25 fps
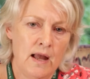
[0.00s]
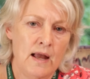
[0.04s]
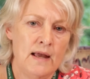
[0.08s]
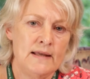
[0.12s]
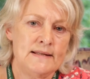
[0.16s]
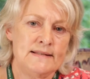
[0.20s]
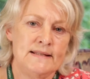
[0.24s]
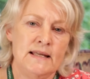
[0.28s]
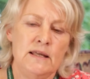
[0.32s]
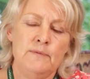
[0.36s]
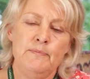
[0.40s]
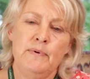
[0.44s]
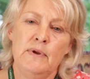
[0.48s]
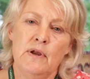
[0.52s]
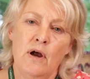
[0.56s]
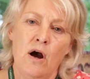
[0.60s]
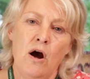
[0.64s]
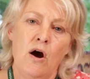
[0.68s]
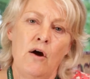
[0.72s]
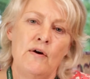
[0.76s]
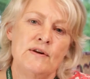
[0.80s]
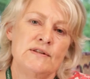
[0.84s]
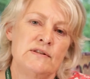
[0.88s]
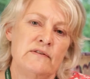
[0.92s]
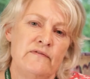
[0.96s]

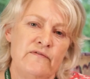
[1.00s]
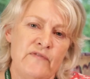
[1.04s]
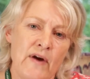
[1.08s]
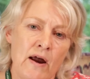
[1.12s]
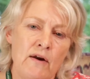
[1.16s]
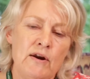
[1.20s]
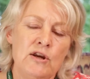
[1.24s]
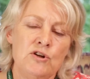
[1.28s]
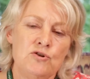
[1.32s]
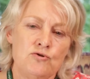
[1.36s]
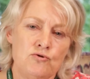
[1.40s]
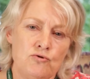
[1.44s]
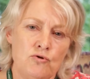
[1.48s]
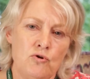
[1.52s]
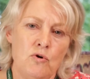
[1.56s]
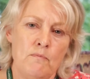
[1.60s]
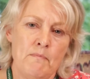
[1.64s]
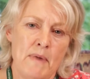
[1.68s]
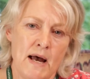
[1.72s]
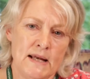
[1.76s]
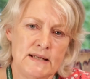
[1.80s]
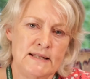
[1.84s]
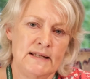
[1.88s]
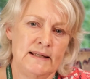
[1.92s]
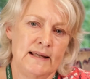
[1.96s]
CPR is a very
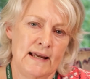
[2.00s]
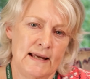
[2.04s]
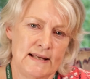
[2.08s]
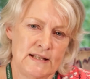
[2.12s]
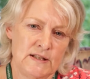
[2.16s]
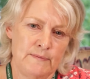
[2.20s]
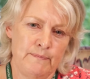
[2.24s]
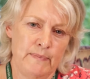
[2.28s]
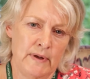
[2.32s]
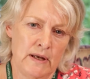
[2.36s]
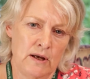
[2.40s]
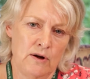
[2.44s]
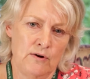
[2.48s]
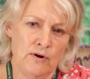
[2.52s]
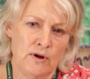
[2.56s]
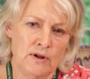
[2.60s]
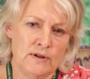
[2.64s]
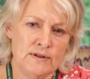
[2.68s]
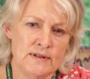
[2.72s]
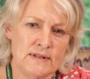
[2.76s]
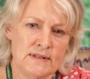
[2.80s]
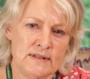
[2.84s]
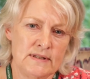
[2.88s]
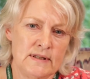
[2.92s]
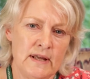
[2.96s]
traumatic
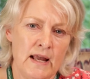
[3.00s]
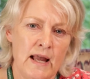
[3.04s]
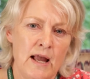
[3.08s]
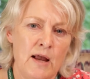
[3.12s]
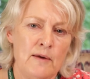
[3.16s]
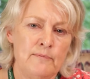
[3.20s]
experience,